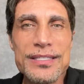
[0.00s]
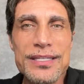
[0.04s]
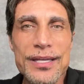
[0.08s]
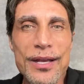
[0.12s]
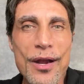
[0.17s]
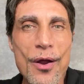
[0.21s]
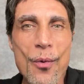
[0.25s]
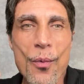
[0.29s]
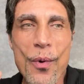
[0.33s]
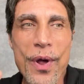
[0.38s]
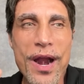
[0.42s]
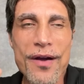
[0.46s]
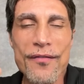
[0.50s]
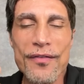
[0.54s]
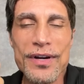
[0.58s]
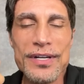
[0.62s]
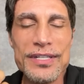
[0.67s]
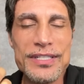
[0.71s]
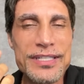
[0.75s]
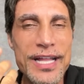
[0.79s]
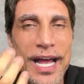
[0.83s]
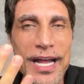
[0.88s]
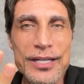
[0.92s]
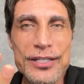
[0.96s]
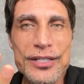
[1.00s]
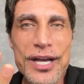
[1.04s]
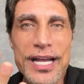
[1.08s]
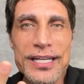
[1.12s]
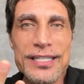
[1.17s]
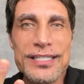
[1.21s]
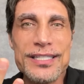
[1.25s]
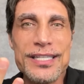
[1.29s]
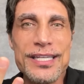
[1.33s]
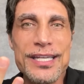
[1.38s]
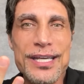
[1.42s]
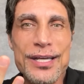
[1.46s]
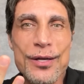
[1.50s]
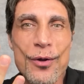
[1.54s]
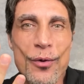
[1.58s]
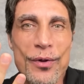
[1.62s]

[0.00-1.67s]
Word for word: you know, whatever it's digesting,